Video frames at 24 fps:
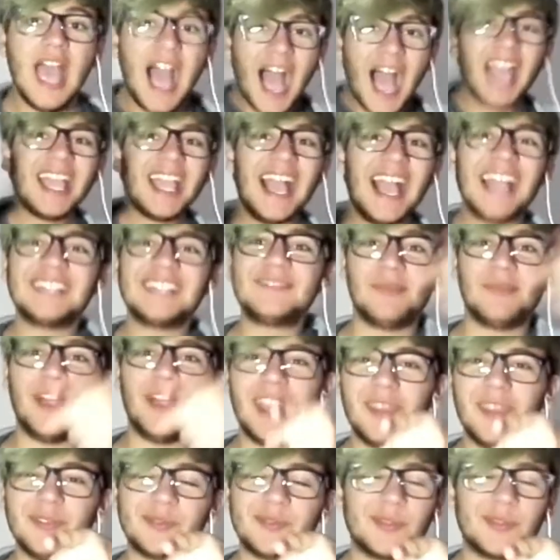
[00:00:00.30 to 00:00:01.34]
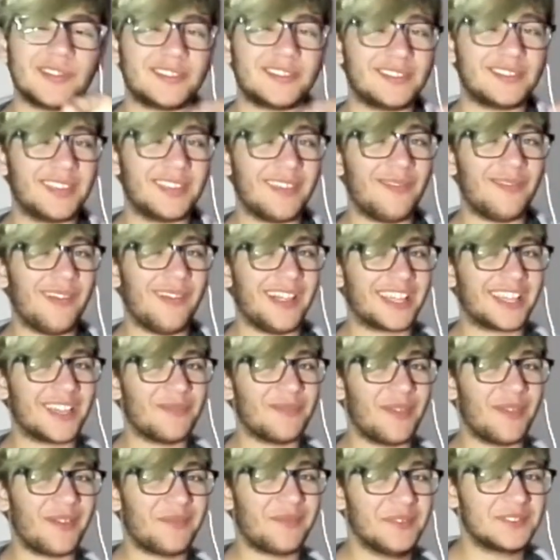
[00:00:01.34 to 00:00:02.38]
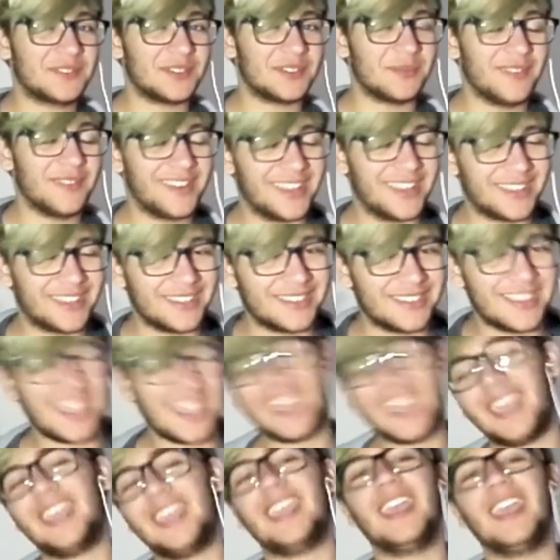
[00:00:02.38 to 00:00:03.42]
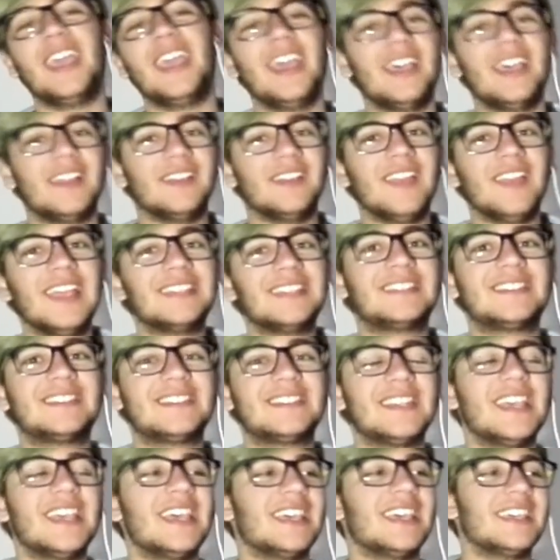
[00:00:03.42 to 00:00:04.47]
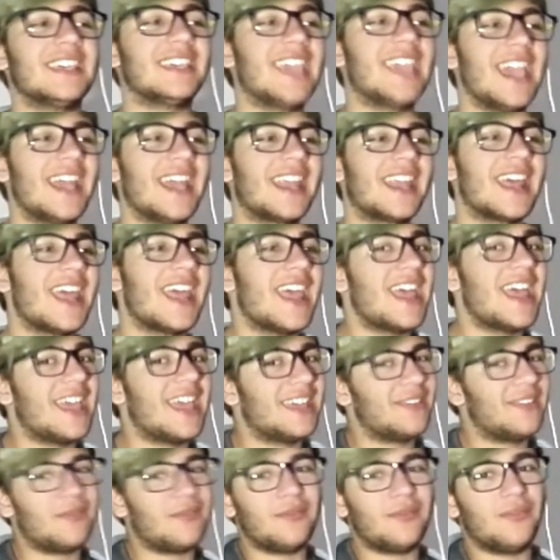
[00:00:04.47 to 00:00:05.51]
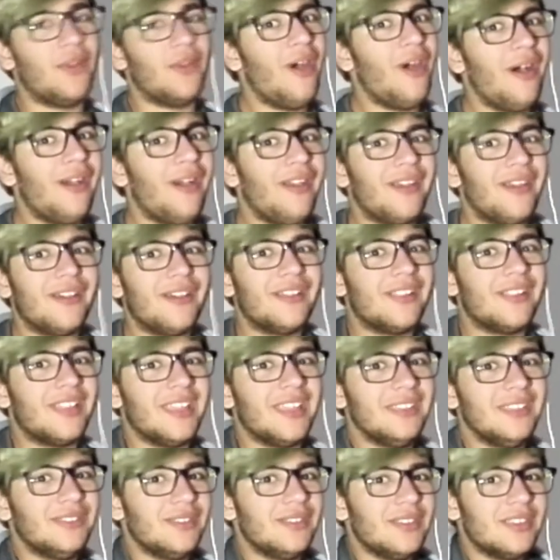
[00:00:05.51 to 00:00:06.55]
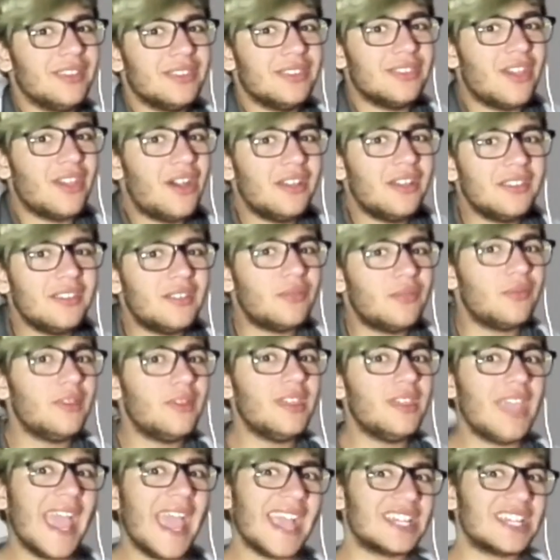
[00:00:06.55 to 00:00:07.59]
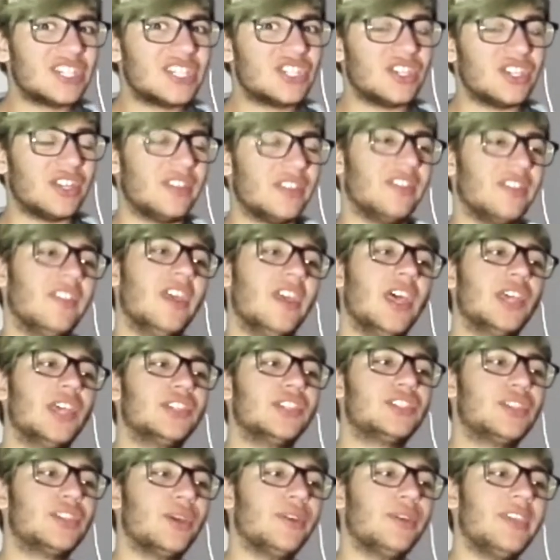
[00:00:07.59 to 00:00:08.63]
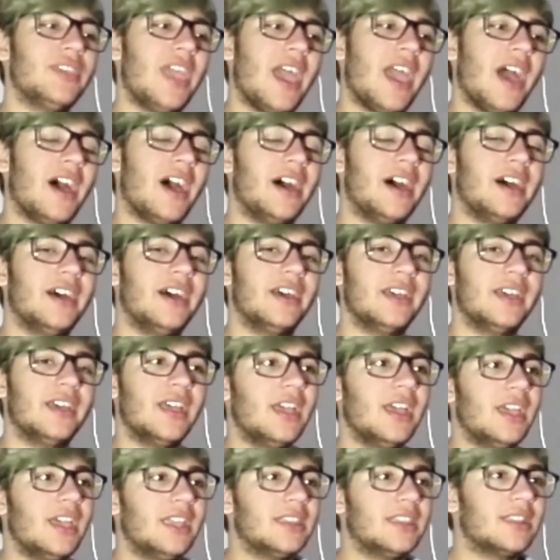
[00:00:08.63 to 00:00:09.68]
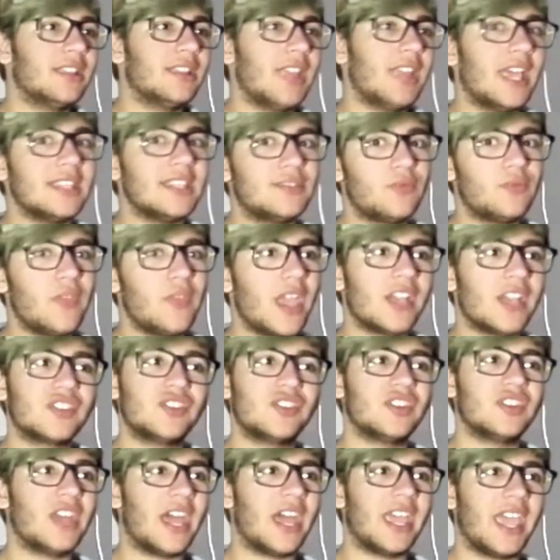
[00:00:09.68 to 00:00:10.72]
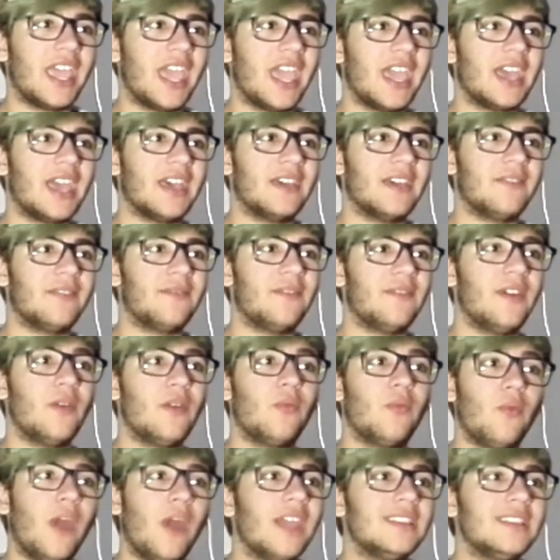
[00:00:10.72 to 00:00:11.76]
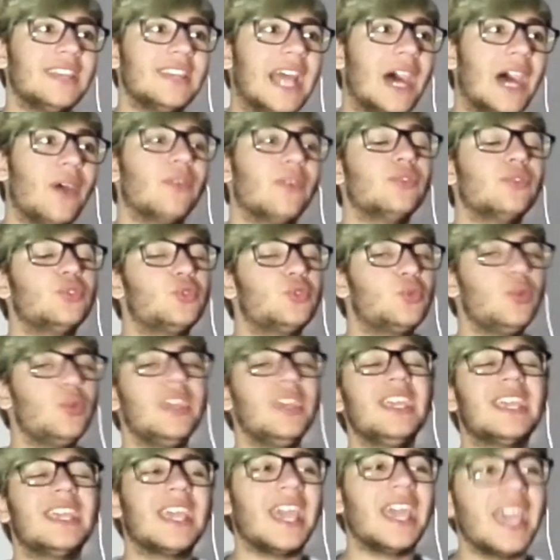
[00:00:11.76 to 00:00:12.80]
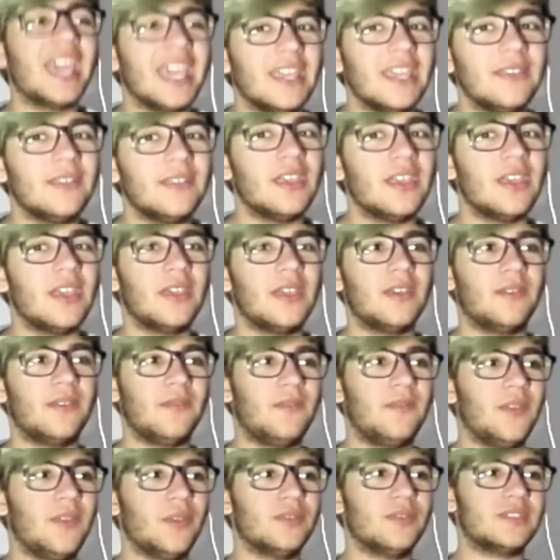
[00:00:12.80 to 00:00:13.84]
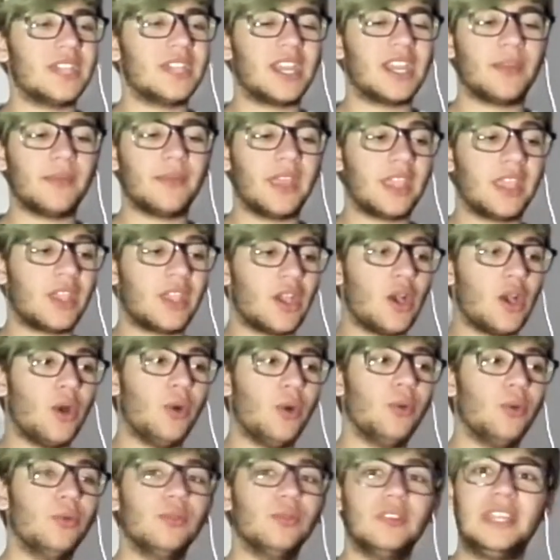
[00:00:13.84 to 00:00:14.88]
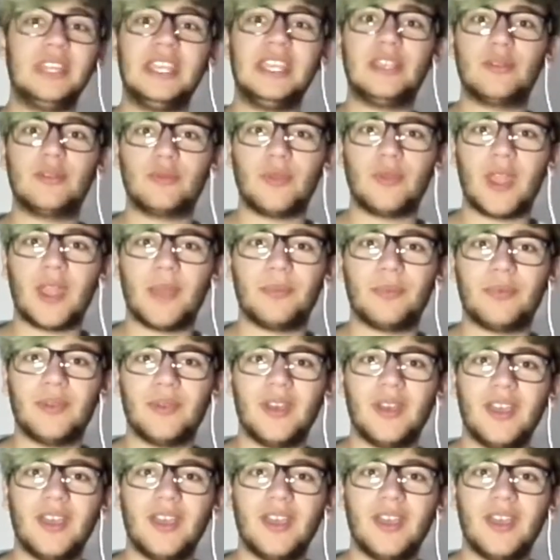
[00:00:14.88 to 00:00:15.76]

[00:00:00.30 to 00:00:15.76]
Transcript: Hi guys, my name is Monster Day. Welcome back for some video. And today, let's get royal into another reaction. So yeah, uh, in the last reaction I have right now 3k views, and I'm like, holy crap!